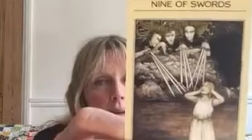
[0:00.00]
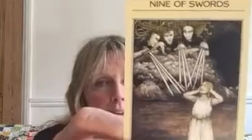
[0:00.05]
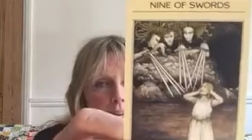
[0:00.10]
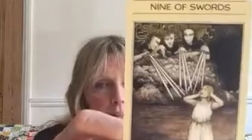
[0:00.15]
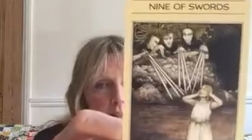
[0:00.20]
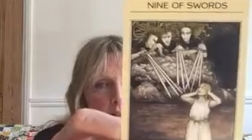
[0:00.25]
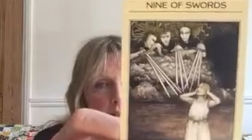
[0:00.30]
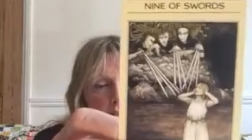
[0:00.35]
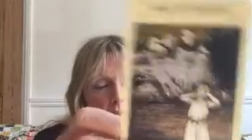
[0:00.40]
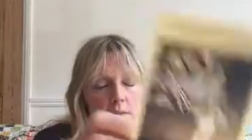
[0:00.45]

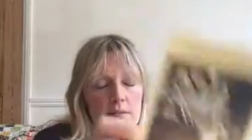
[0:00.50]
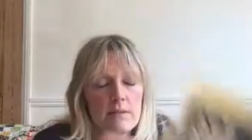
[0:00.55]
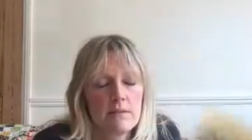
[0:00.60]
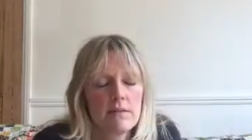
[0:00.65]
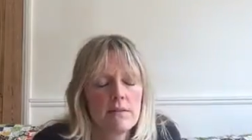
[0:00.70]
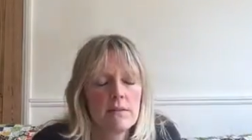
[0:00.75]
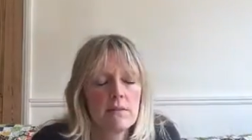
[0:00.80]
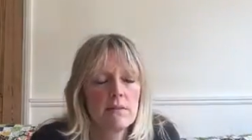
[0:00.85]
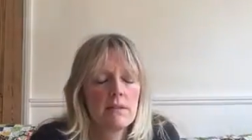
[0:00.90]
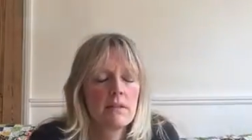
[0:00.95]

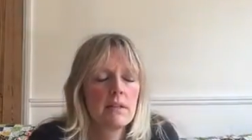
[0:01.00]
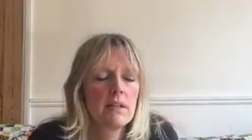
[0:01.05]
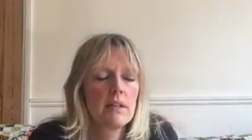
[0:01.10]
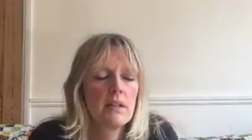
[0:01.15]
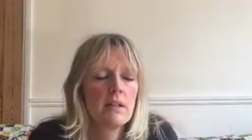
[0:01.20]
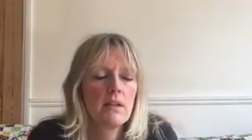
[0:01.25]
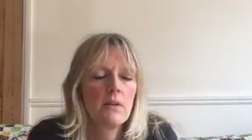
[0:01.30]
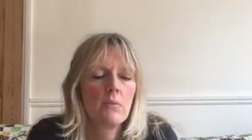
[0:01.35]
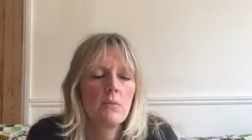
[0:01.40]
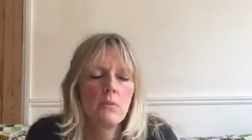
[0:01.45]
patterns.
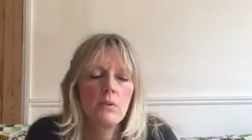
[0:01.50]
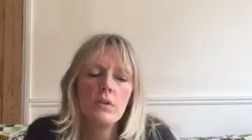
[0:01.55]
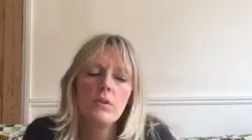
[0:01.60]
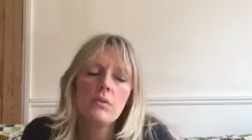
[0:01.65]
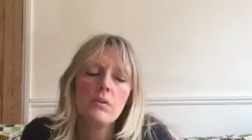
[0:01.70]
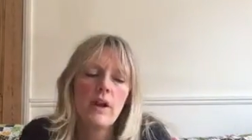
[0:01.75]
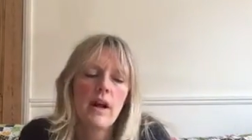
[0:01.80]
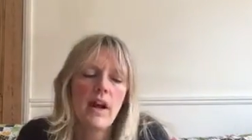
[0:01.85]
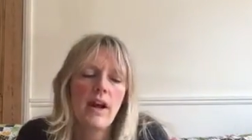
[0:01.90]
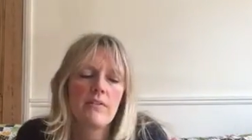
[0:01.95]
We
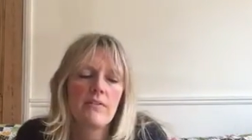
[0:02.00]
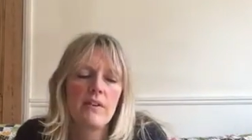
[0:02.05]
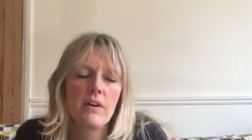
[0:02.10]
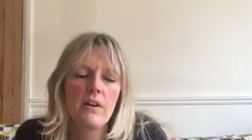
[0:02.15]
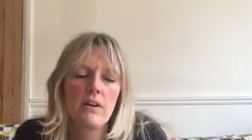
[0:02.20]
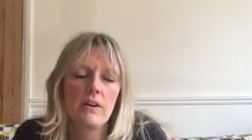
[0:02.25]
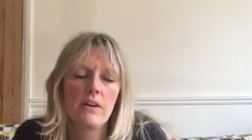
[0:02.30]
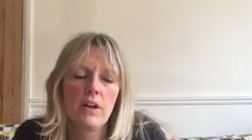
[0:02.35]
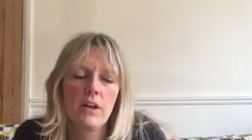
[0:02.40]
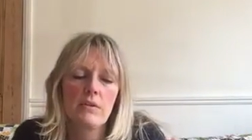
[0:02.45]
all have
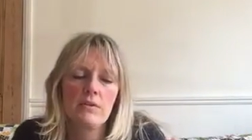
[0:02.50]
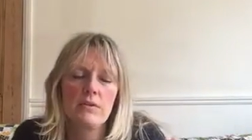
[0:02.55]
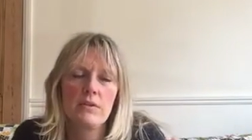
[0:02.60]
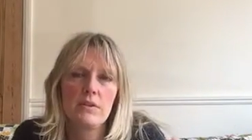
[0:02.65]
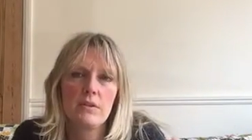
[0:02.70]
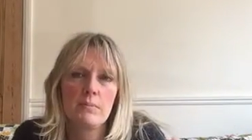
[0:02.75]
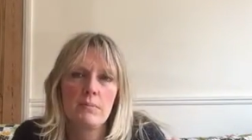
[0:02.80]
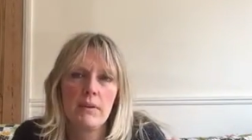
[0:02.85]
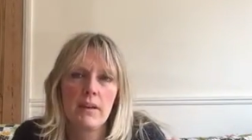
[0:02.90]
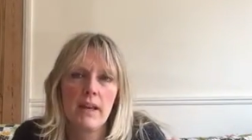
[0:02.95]
our
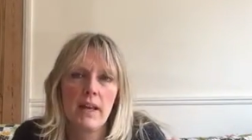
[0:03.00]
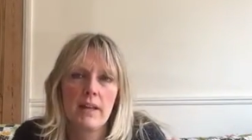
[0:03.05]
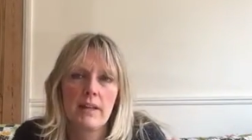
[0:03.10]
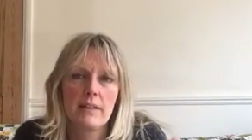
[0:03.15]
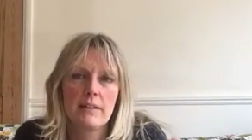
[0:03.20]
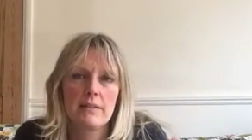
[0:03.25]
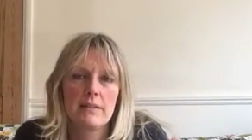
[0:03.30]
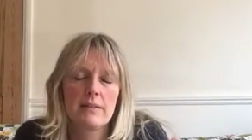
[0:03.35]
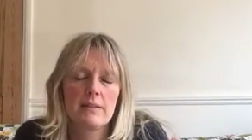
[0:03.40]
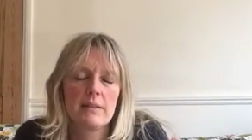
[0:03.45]
go-to
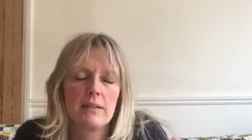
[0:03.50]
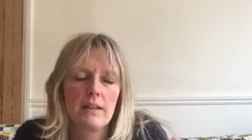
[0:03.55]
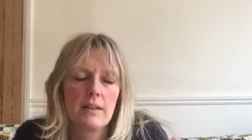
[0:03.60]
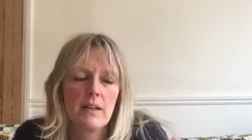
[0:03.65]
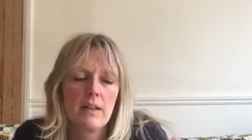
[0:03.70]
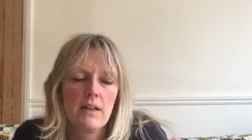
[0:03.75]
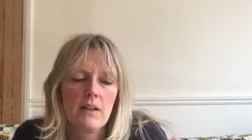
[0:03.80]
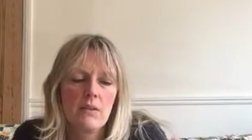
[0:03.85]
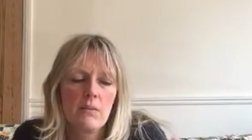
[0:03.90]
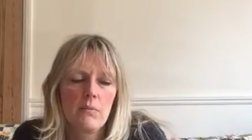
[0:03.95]
place
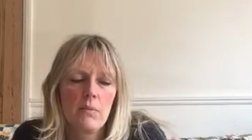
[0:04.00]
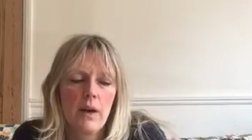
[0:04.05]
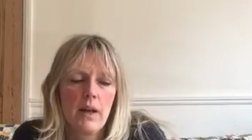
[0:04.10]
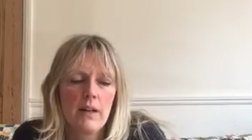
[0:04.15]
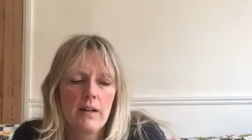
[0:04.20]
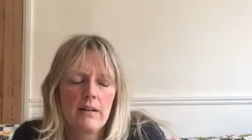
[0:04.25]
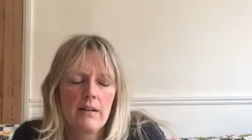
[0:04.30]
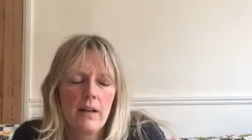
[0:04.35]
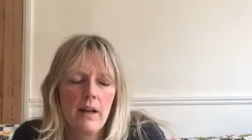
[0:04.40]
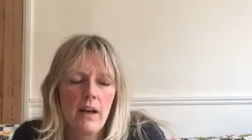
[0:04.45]

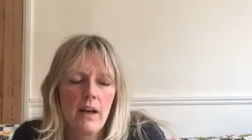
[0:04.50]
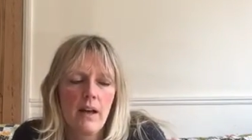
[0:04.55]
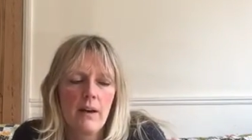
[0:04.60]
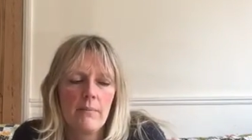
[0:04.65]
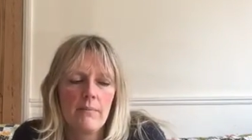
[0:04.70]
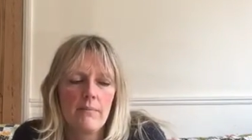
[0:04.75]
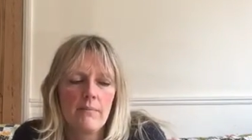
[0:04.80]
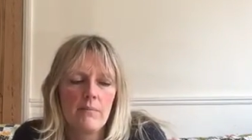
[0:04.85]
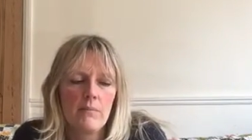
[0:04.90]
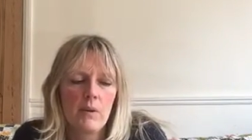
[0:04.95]
when
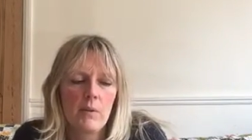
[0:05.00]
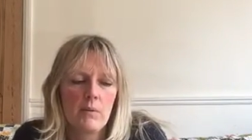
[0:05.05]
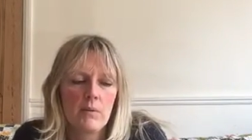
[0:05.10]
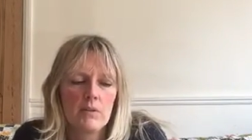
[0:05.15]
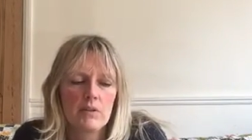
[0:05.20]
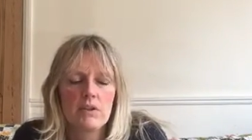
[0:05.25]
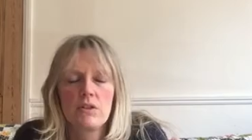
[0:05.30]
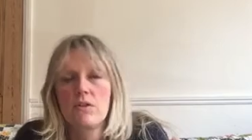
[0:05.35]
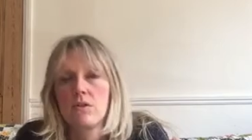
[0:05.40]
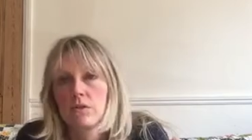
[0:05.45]
um, we
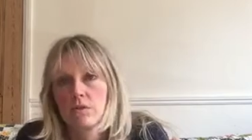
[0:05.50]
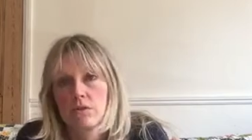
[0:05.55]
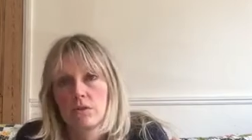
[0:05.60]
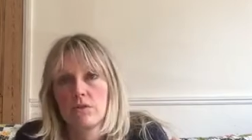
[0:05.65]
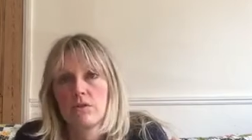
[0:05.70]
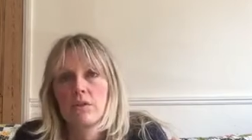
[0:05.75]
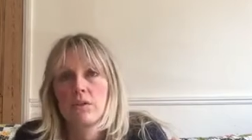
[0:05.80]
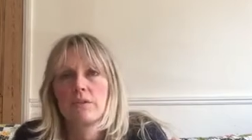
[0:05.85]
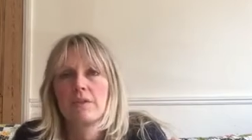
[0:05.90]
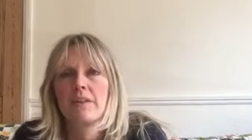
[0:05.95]
want to
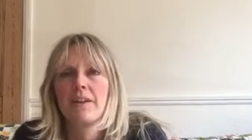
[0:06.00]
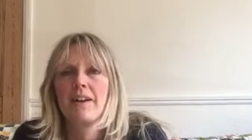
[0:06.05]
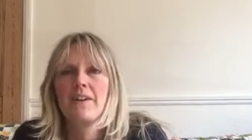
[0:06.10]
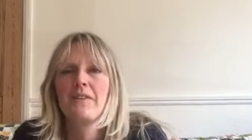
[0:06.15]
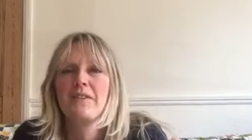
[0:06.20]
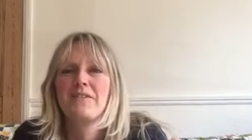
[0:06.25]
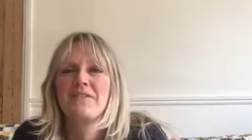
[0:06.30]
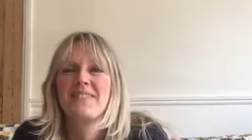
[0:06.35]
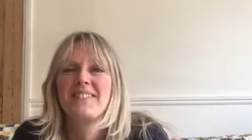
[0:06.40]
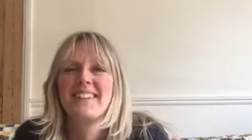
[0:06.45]
torture
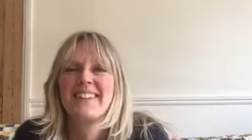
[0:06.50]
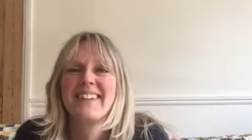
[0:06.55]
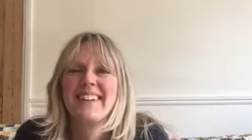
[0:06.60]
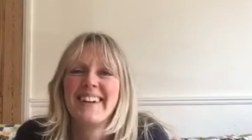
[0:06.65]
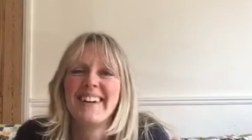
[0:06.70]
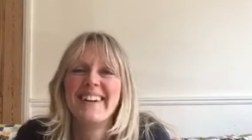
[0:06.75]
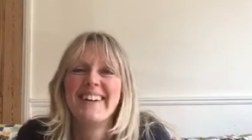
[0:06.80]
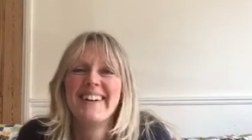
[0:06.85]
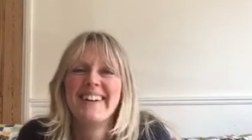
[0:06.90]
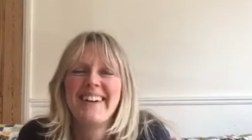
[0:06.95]
ourselves.
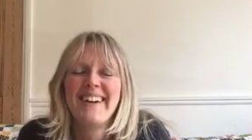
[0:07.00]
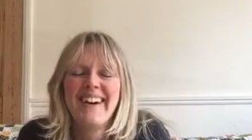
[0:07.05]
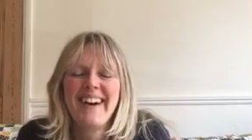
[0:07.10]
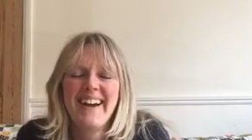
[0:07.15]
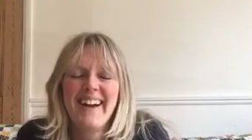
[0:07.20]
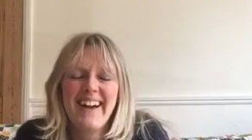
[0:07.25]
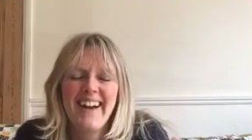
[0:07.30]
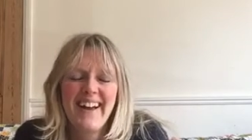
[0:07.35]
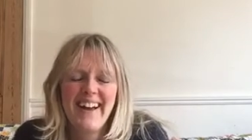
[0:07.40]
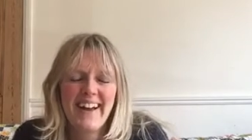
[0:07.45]

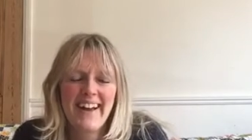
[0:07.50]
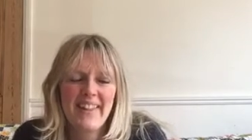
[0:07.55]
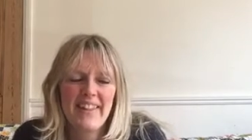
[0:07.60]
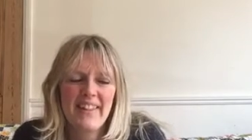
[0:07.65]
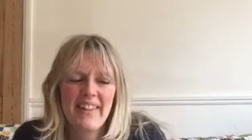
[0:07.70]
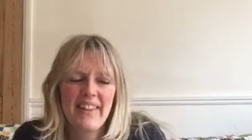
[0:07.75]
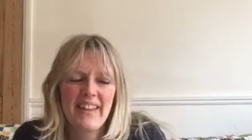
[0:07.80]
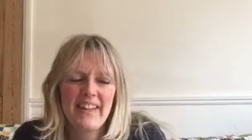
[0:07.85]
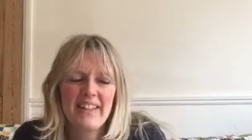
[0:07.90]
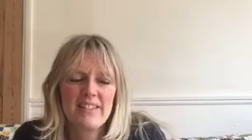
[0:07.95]

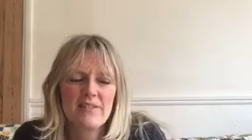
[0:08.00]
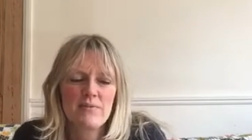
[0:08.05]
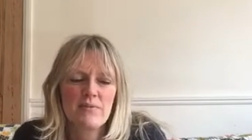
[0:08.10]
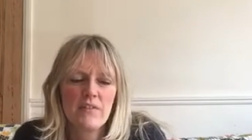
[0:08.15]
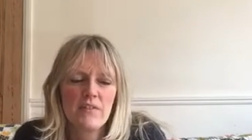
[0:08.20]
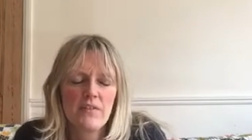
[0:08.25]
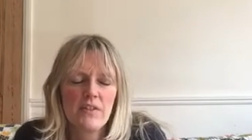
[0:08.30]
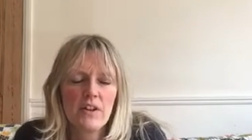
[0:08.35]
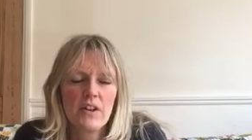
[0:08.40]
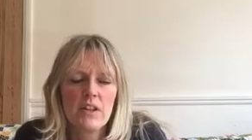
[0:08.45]
It's
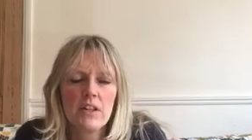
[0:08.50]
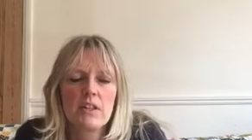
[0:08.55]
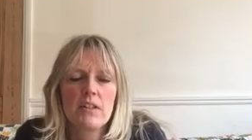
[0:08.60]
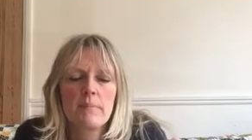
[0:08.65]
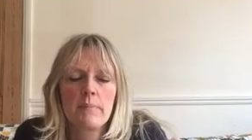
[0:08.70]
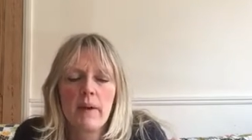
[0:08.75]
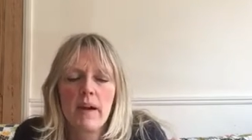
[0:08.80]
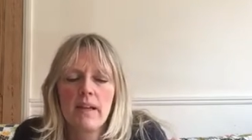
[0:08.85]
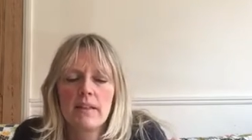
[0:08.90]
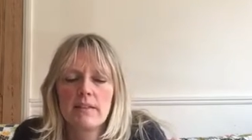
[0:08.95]
reviewing those
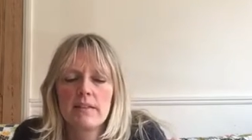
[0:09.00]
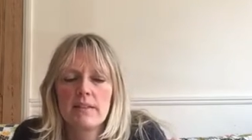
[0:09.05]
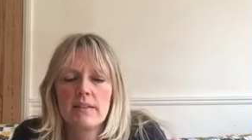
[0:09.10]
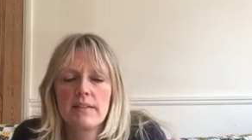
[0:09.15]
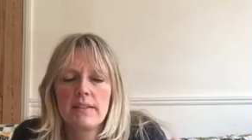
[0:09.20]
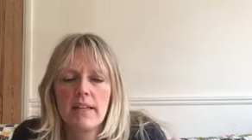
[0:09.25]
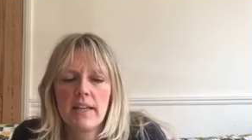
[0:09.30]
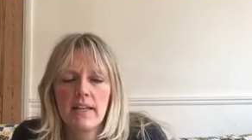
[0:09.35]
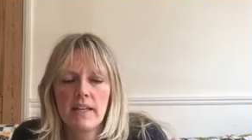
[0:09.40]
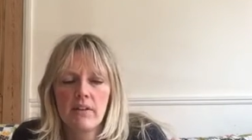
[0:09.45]
patterns,
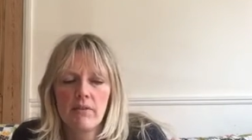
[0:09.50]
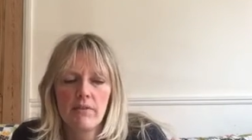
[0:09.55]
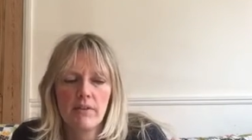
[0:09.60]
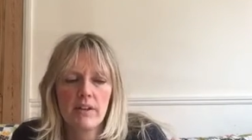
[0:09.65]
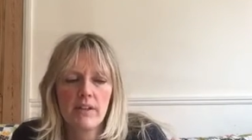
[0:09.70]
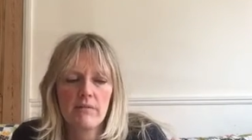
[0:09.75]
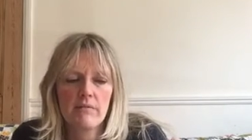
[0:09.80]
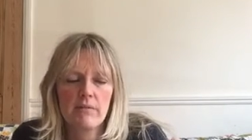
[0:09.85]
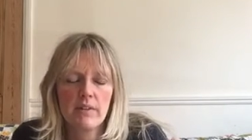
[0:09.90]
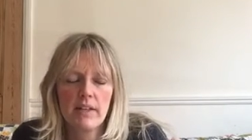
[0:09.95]
seeing if we
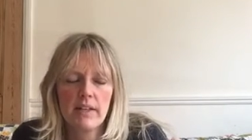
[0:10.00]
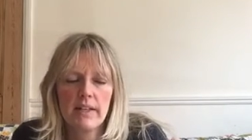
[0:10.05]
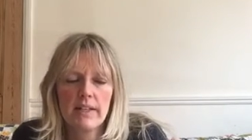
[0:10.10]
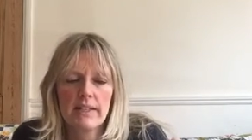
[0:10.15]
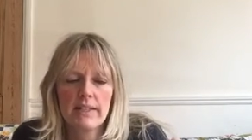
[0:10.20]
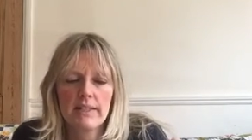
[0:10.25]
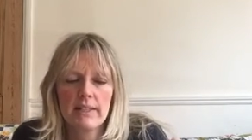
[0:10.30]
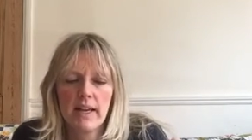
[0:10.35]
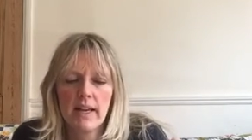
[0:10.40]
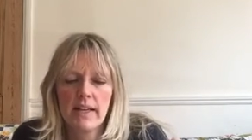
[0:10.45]
can release